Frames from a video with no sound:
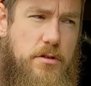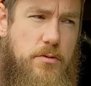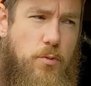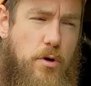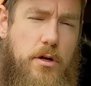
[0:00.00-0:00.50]

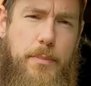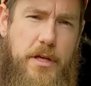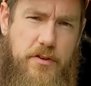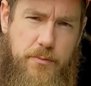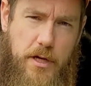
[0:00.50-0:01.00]
work
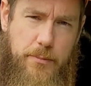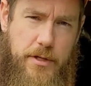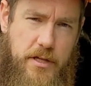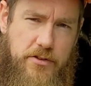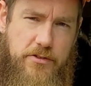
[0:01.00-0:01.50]
piece by
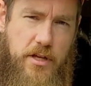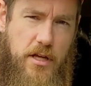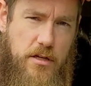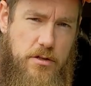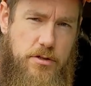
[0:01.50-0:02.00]
piece
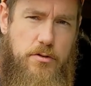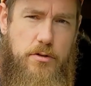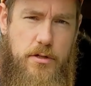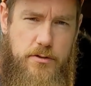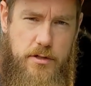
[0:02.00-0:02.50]
and glue
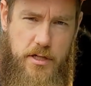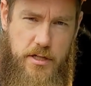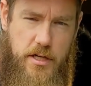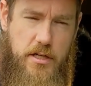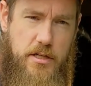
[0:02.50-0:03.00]
and
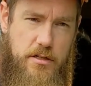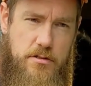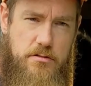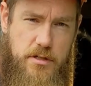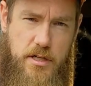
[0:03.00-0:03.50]
cut and
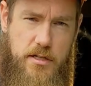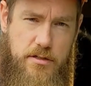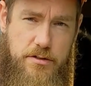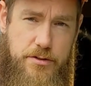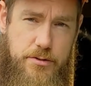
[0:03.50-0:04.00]
glue and cut
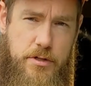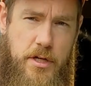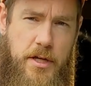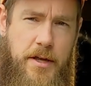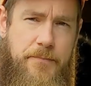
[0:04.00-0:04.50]
and glue,
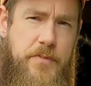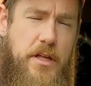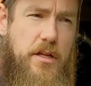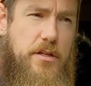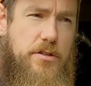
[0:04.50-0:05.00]

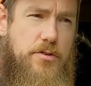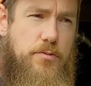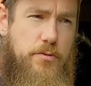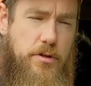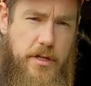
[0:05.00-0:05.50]
you
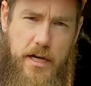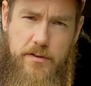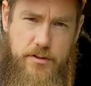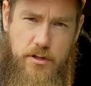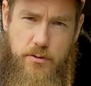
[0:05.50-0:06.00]
really have
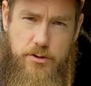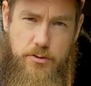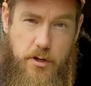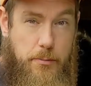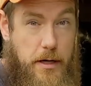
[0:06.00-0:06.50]
to know what you're
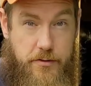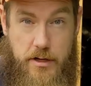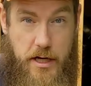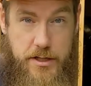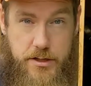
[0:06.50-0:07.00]
doing better than
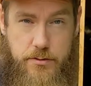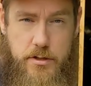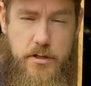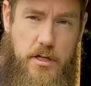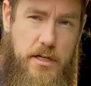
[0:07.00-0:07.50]
I do.
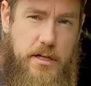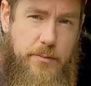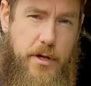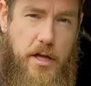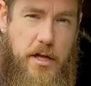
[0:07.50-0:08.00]

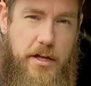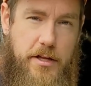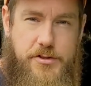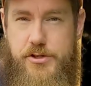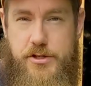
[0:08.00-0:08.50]

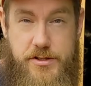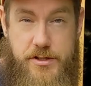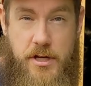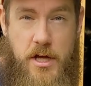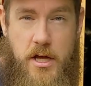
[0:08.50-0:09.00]
It's just,
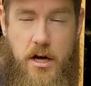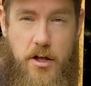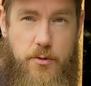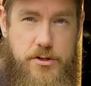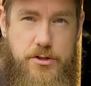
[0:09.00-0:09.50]

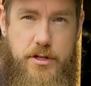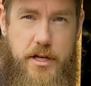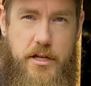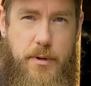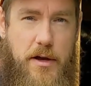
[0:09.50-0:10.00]
otherwise you're gonna
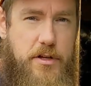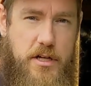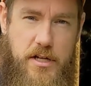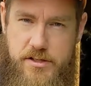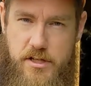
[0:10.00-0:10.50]
end up having to
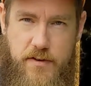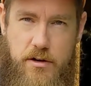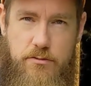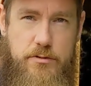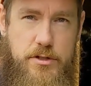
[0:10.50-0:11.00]
cut stuff
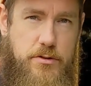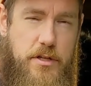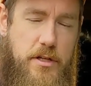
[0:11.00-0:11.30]
out and redo it.